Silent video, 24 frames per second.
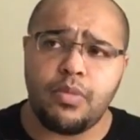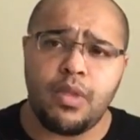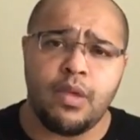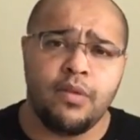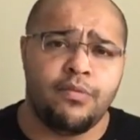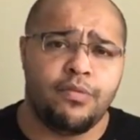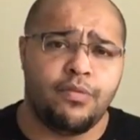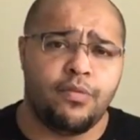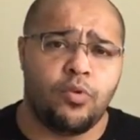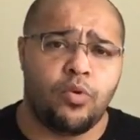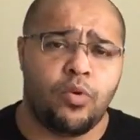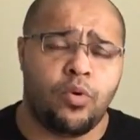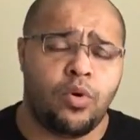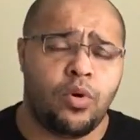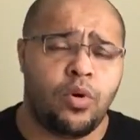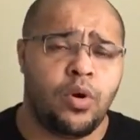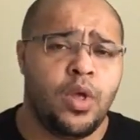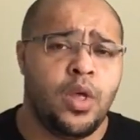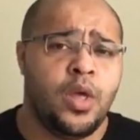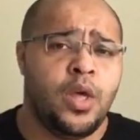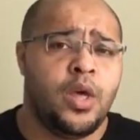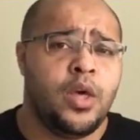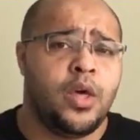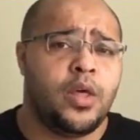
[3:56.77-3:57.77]
For
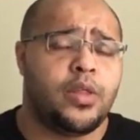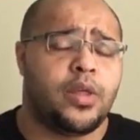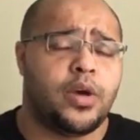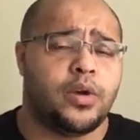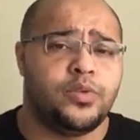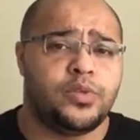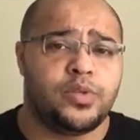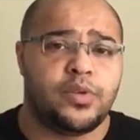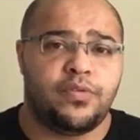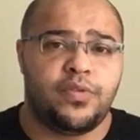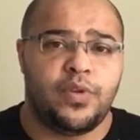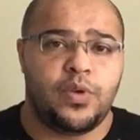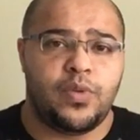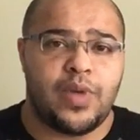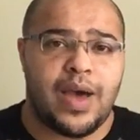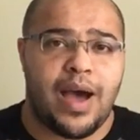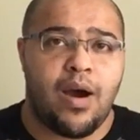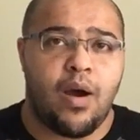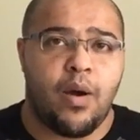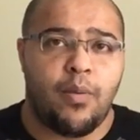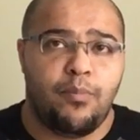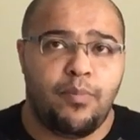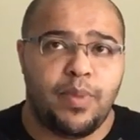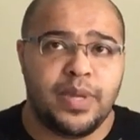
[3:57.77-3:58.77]
those of you that
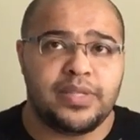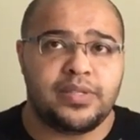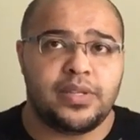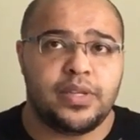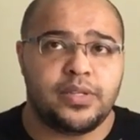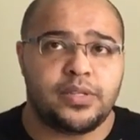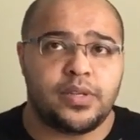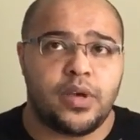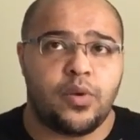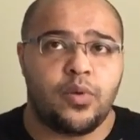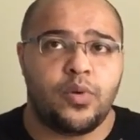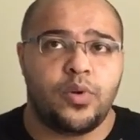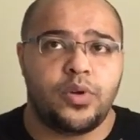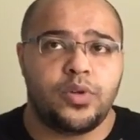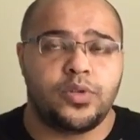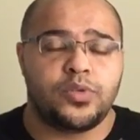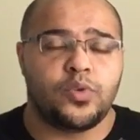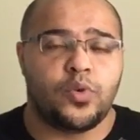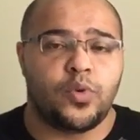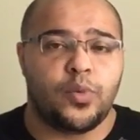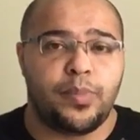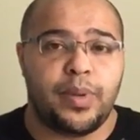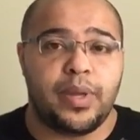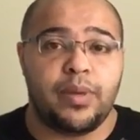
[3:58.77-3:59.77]
are business owners
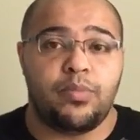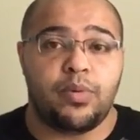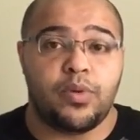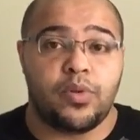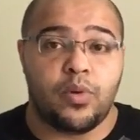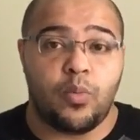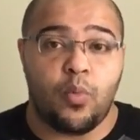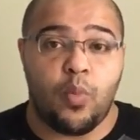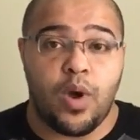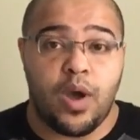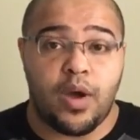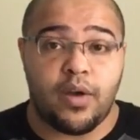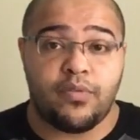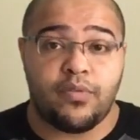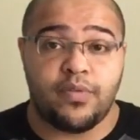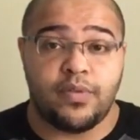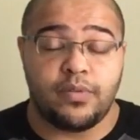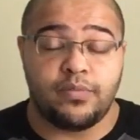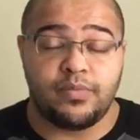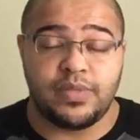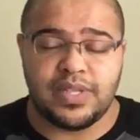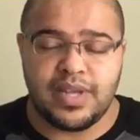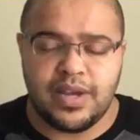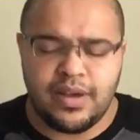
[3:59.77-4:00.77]
or people that work for
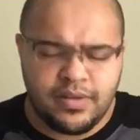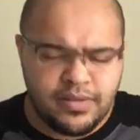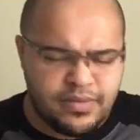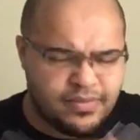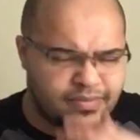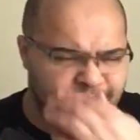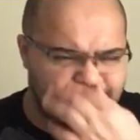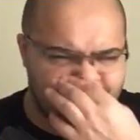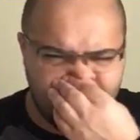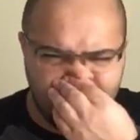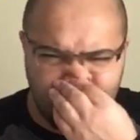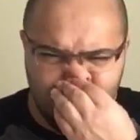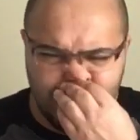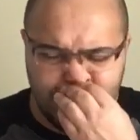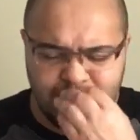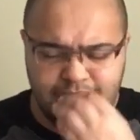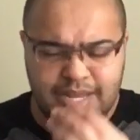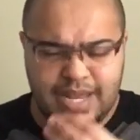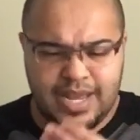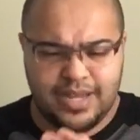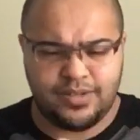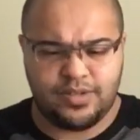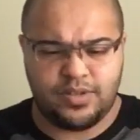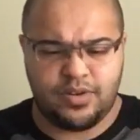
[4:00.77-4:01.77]
themselves, what's
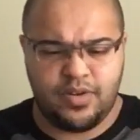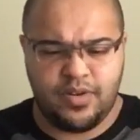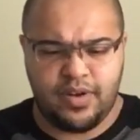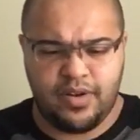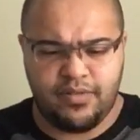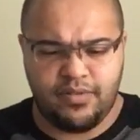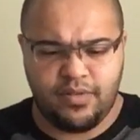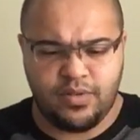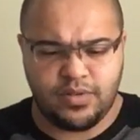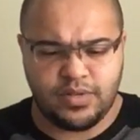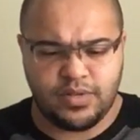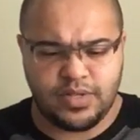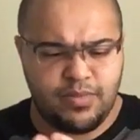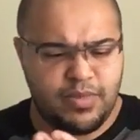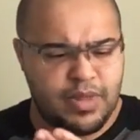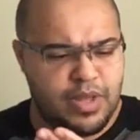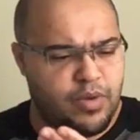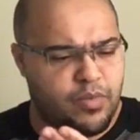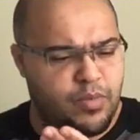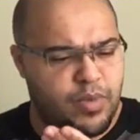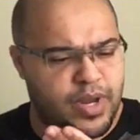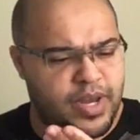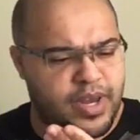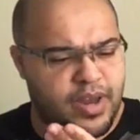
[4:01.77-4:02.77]
that? Sorry, I've got something on my